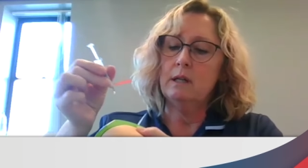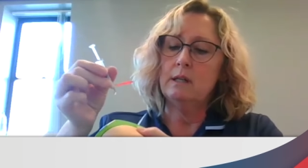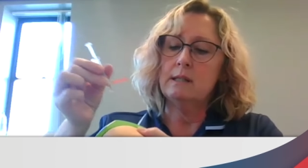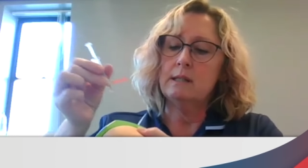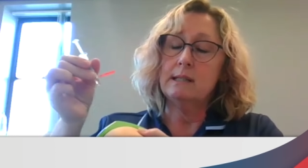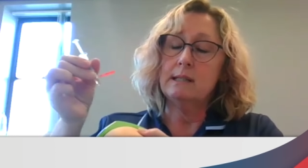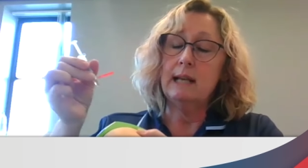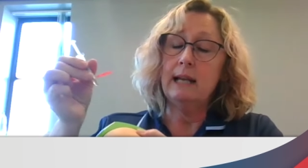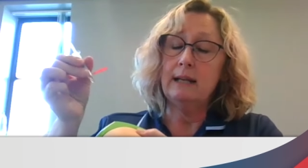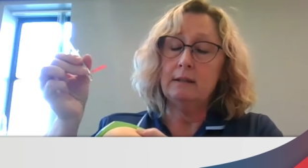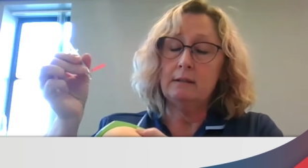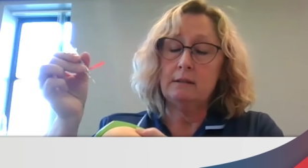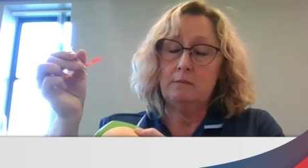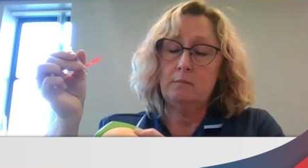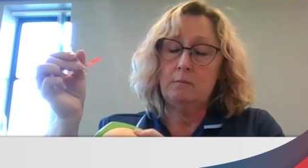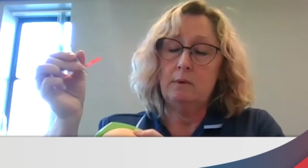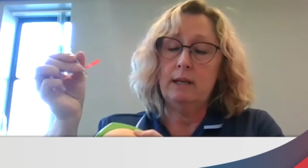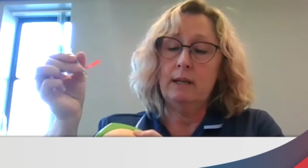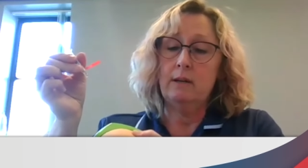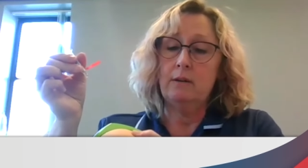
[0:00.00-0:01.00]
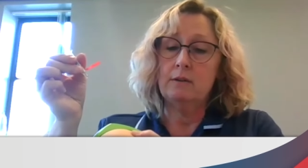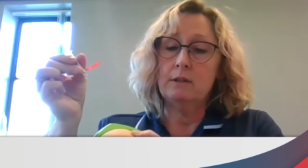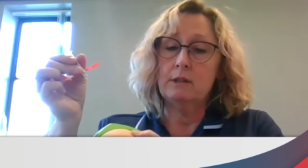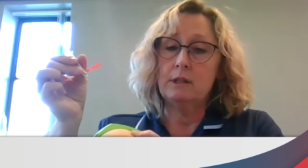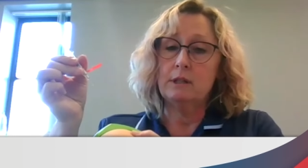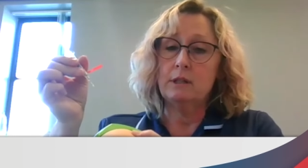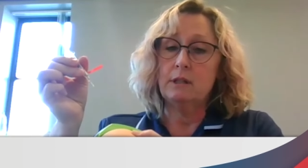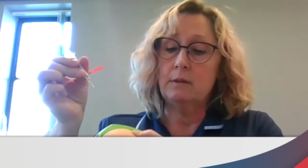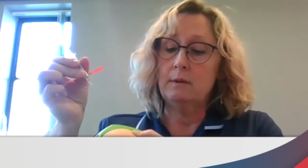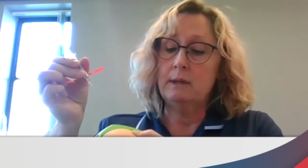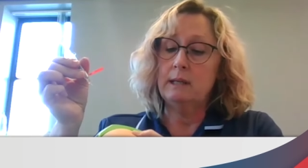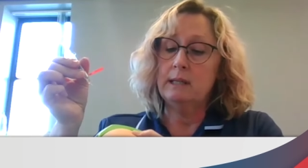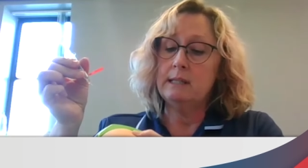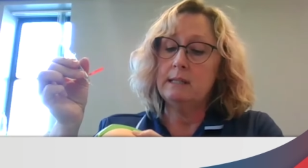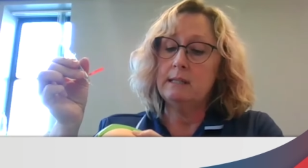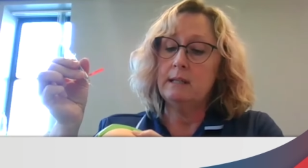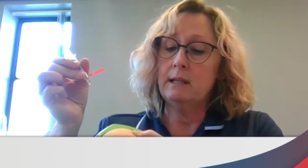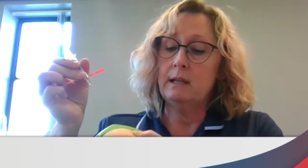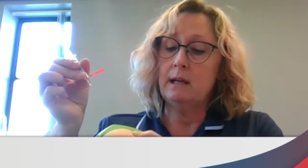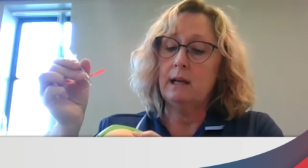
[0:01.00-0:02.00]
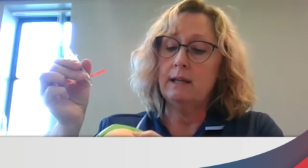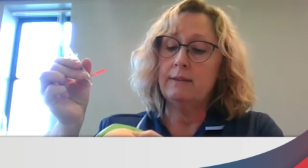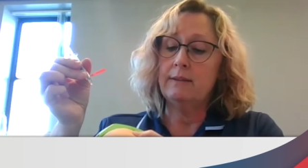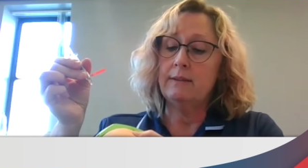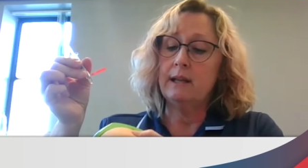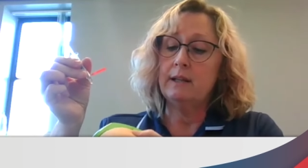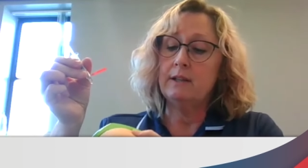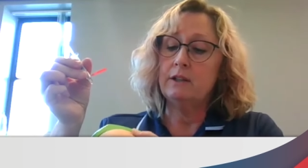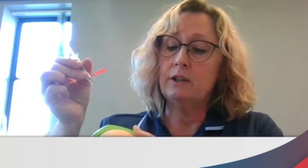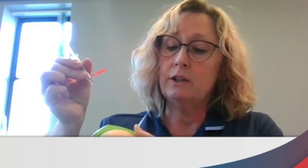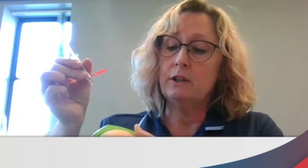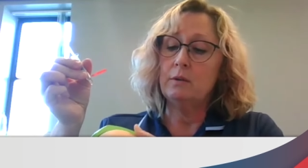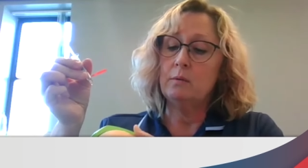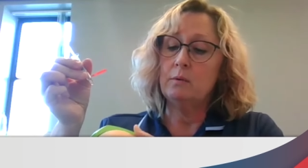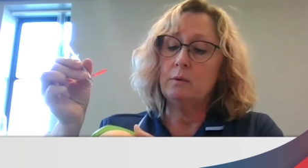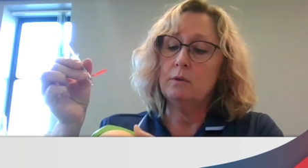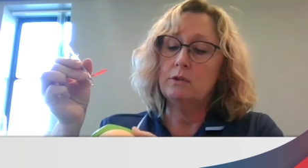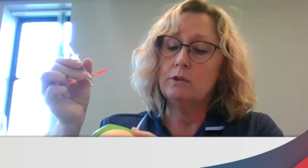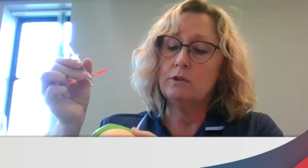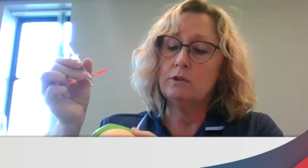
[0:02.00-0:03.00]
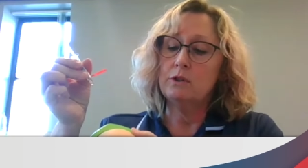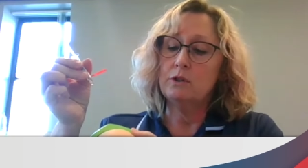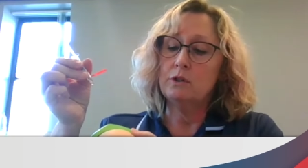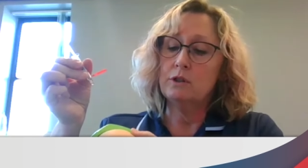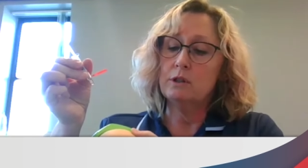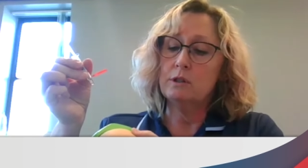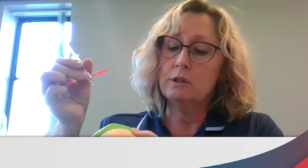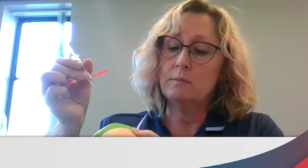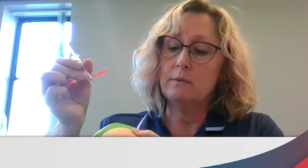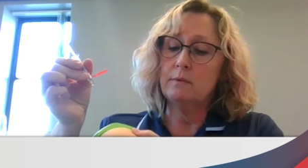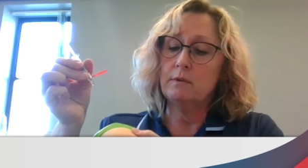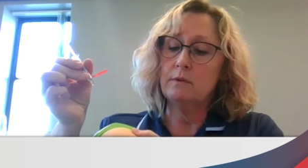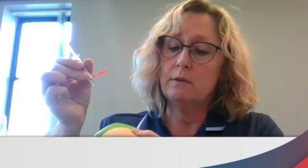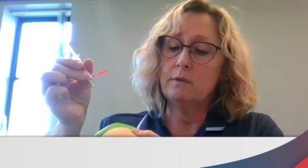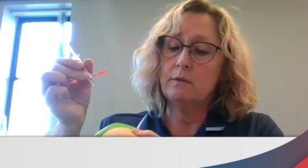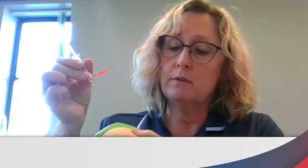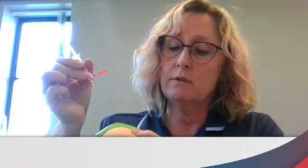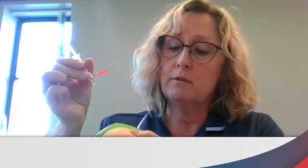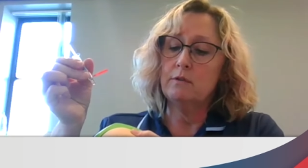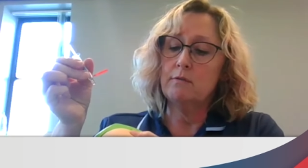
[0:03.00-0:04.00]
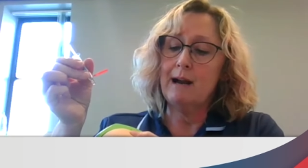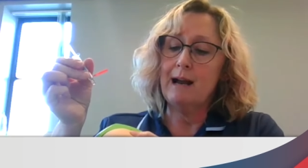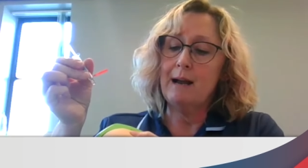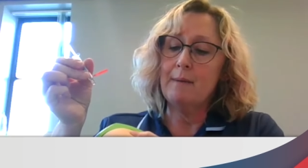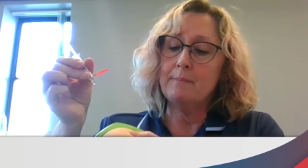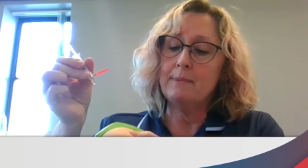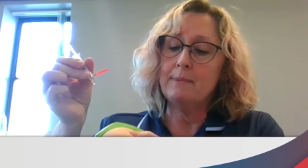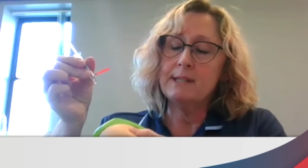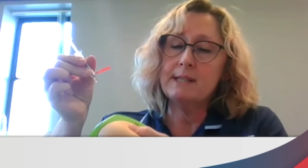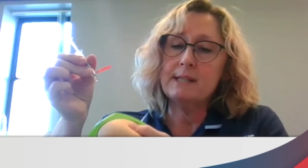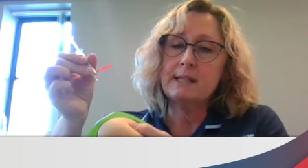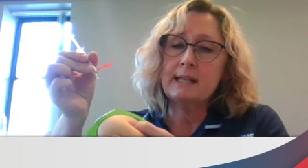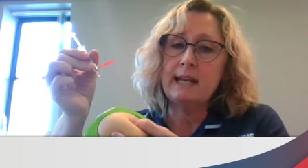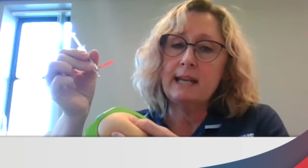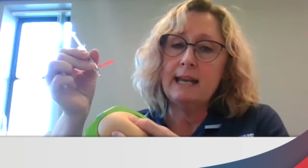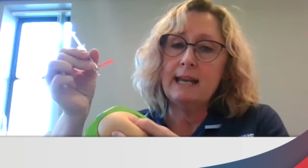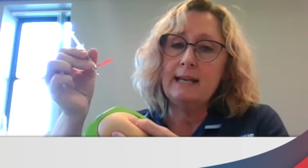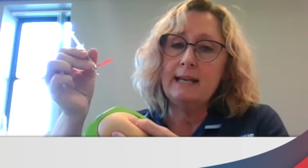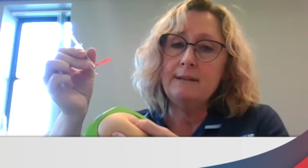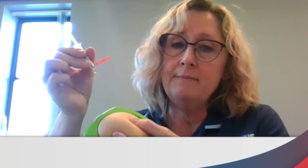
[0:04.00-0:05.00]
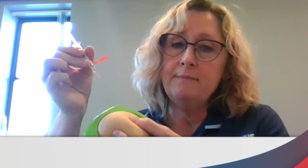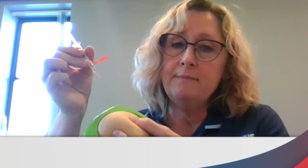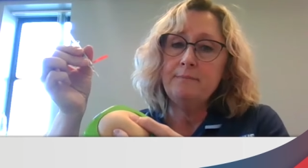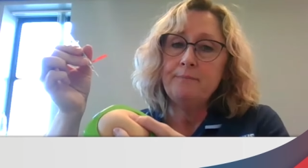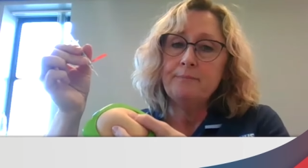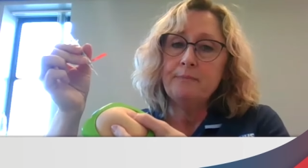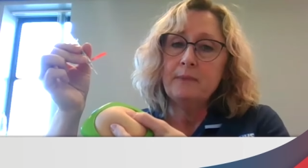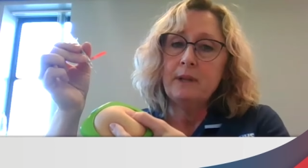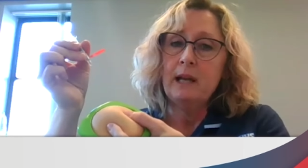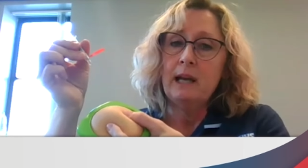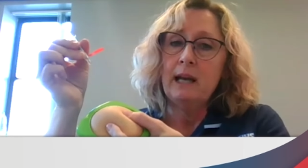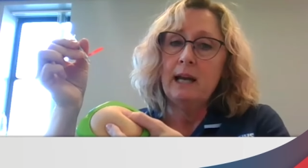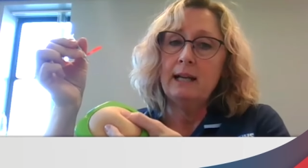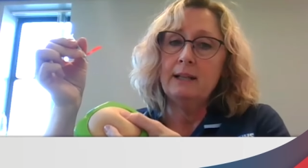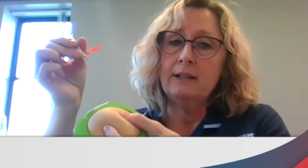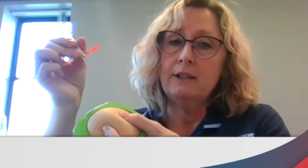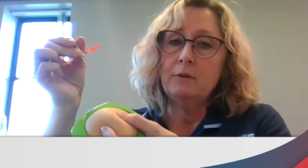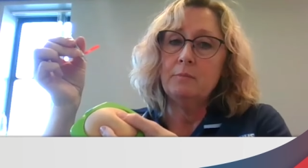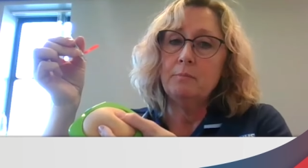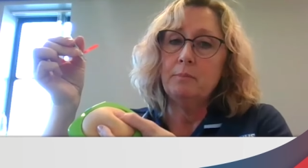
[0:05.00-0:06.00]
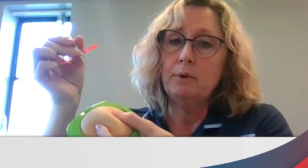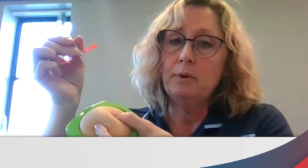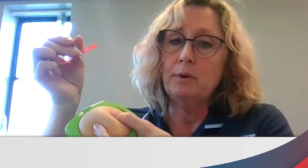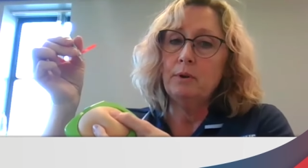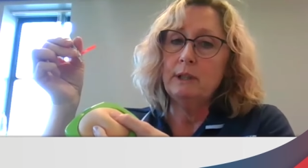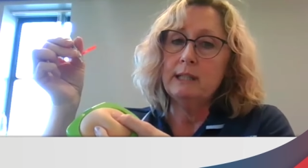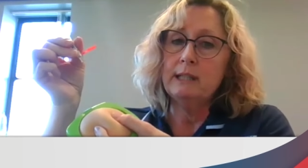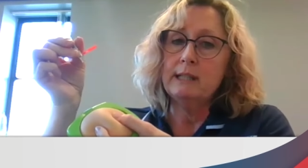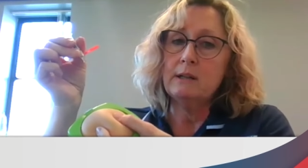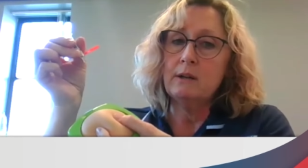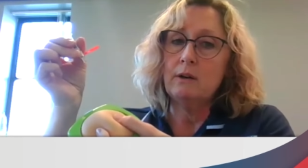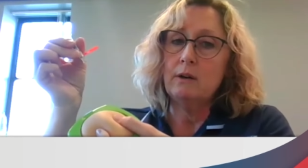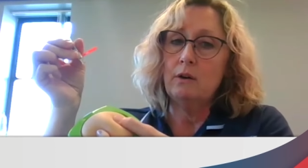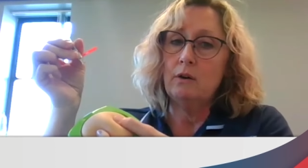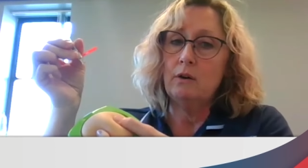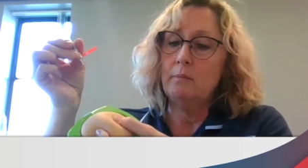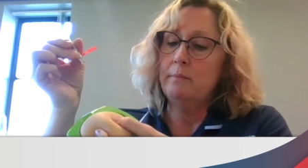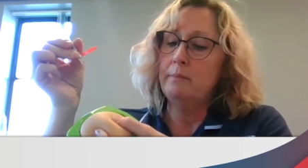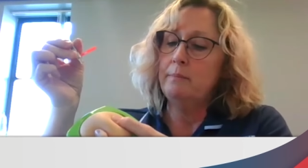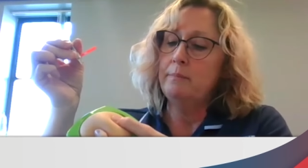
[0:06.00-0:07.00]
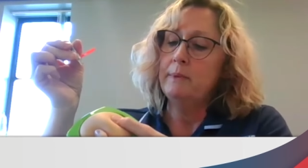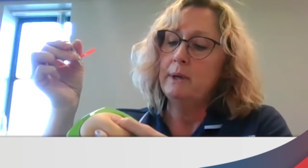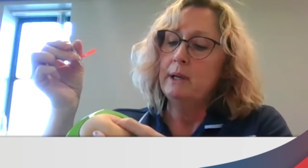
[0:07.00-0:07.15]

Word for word: uh, select where you're going to do it, and then you just grab the skin and you pull it up.